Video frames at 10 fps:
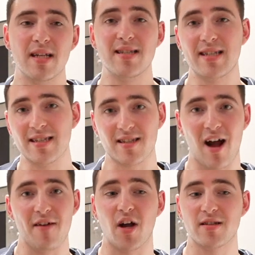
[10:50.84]
since
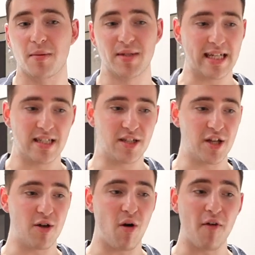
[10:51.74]
I've last updated
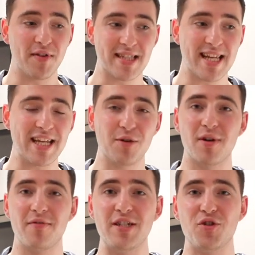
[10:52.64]
you. Obviously, you
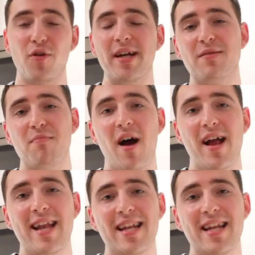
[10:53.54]
will have enjoyed my